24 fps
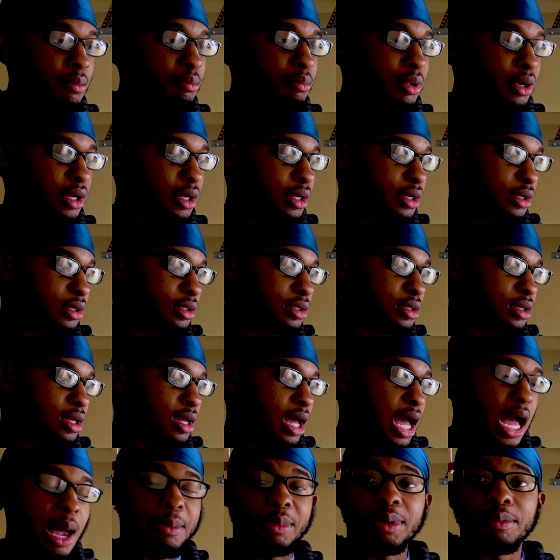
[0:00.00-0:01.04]
But
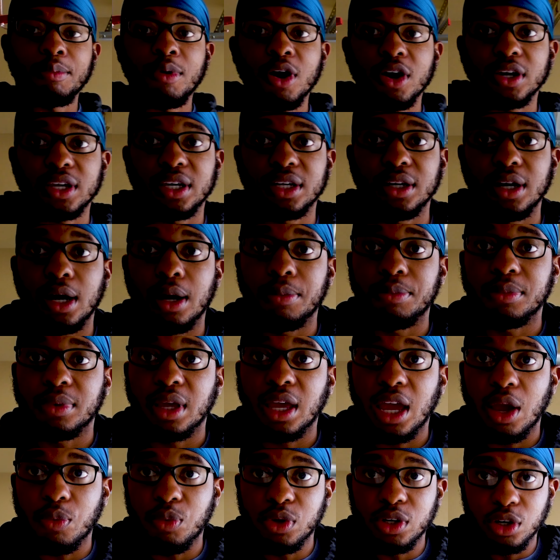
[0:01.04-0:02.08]
I'm gonna mark it up
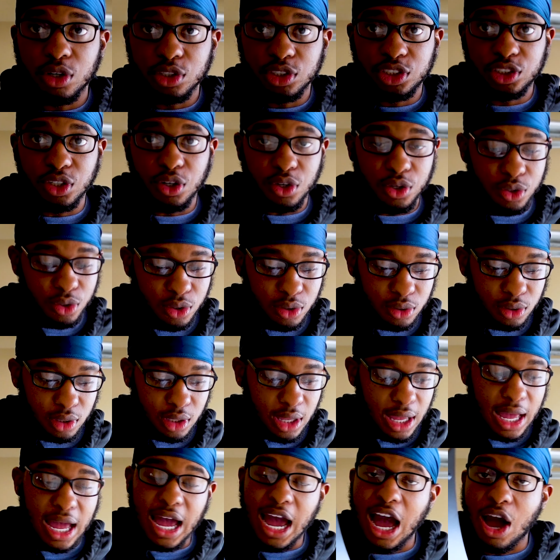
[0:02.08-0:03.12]
and we're gonna show you
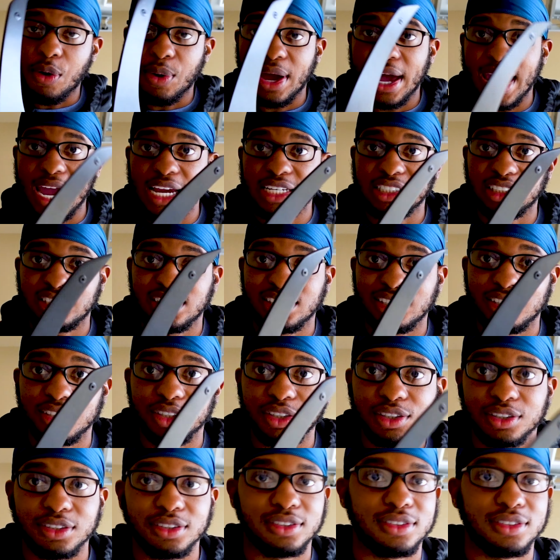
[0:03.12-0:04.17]
how it actually look.